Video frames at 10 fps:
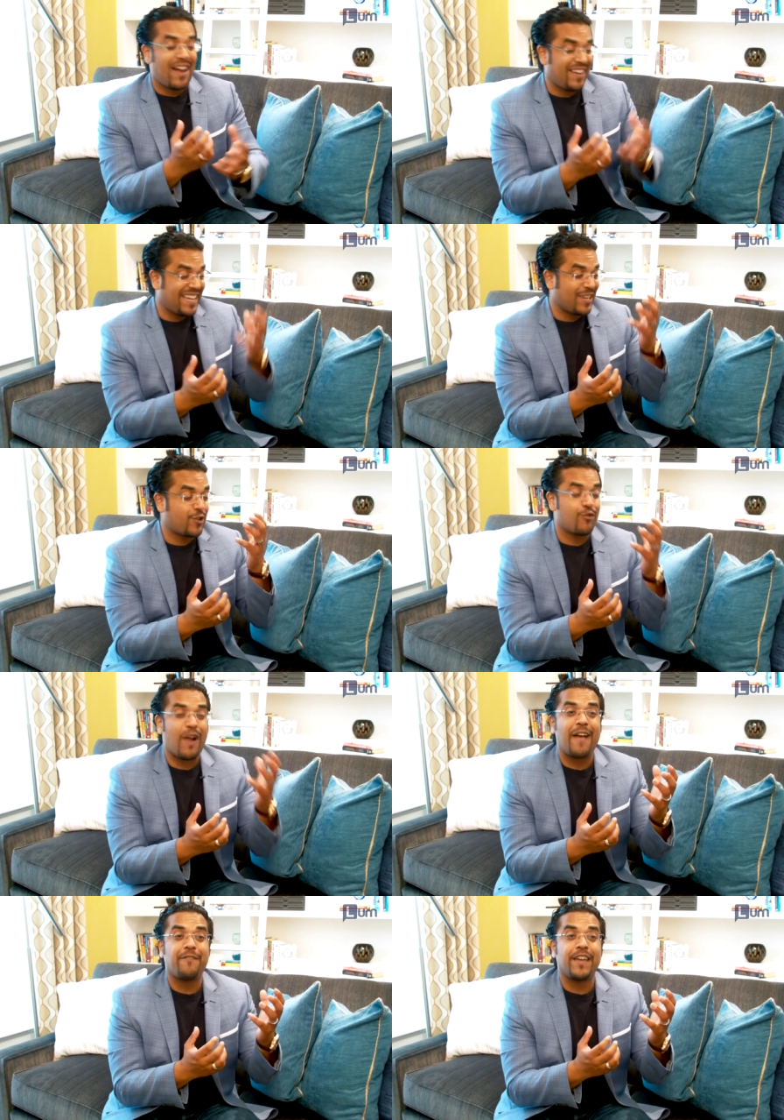how to get
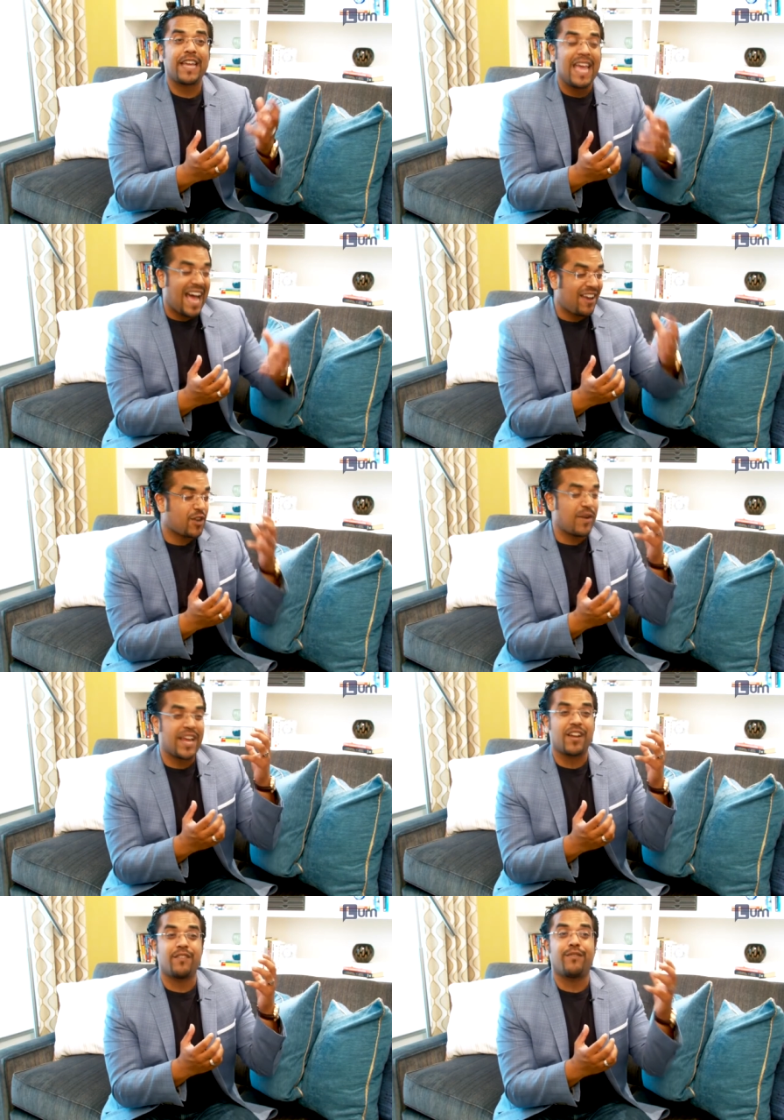traffic, how to
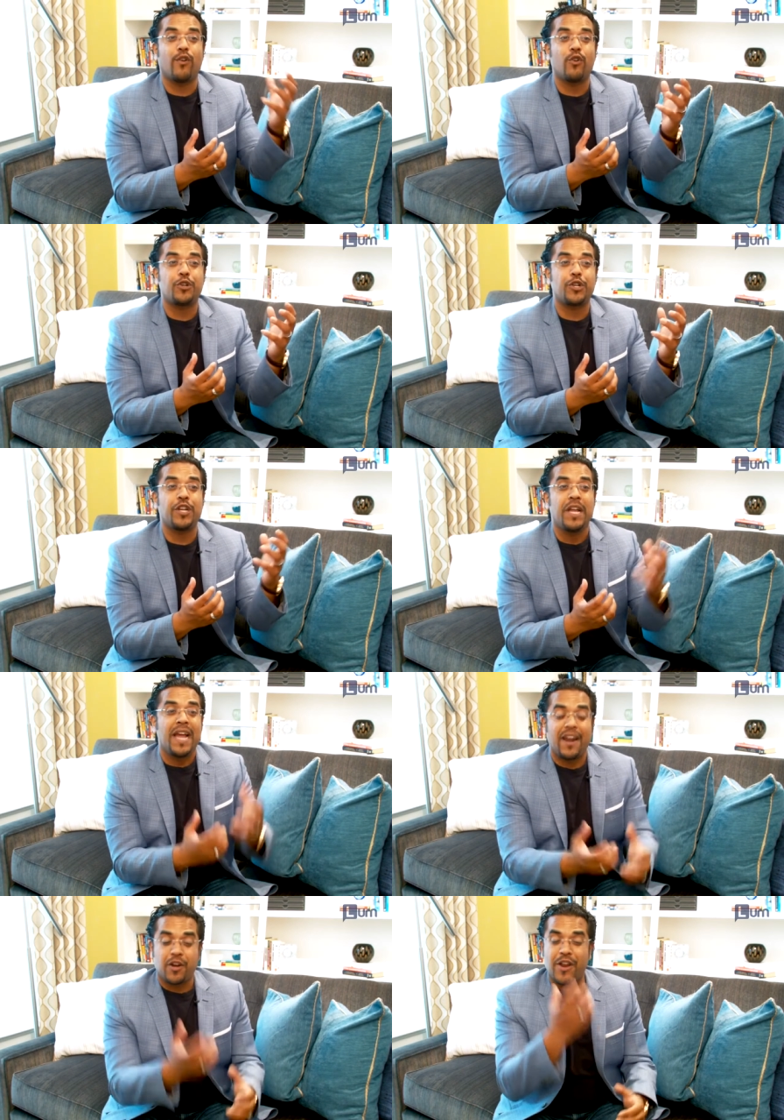create conversion,
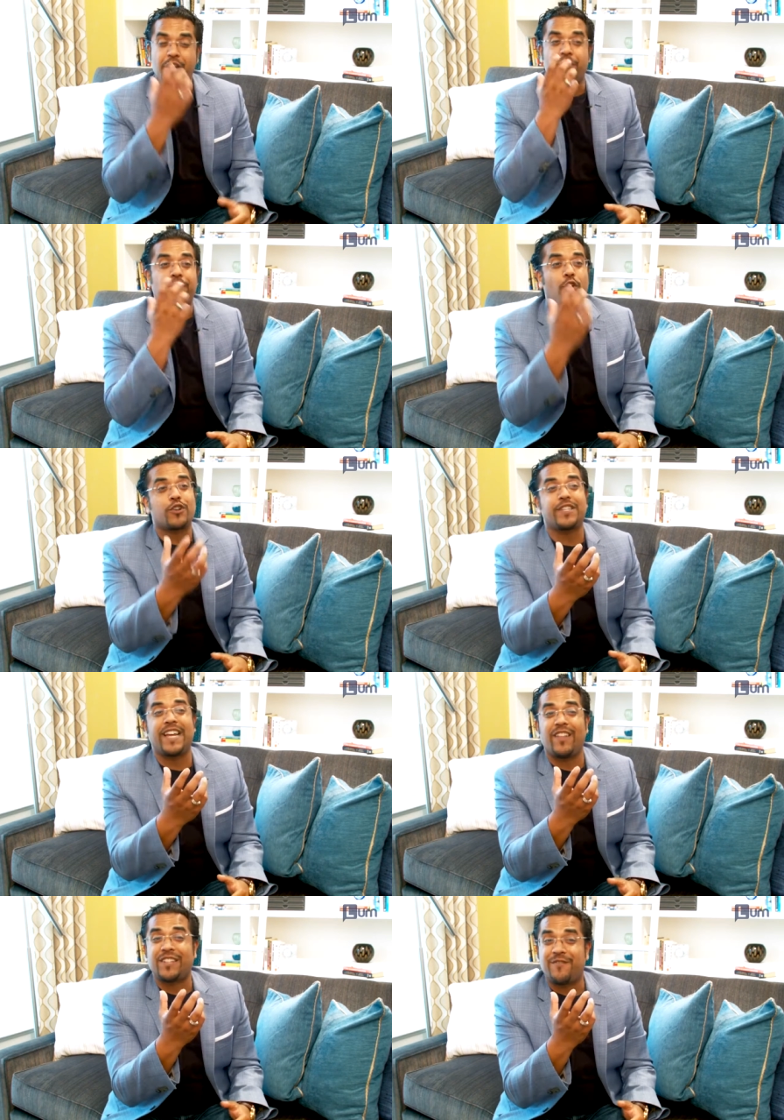how to create your first
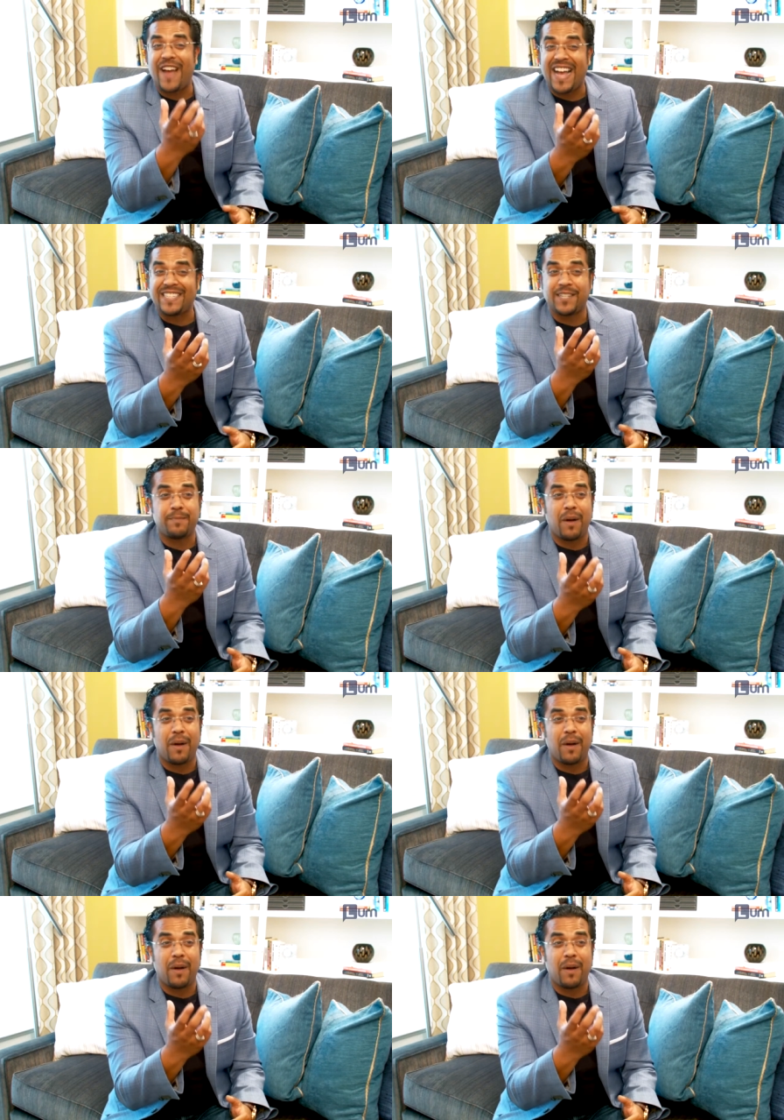sale as fast as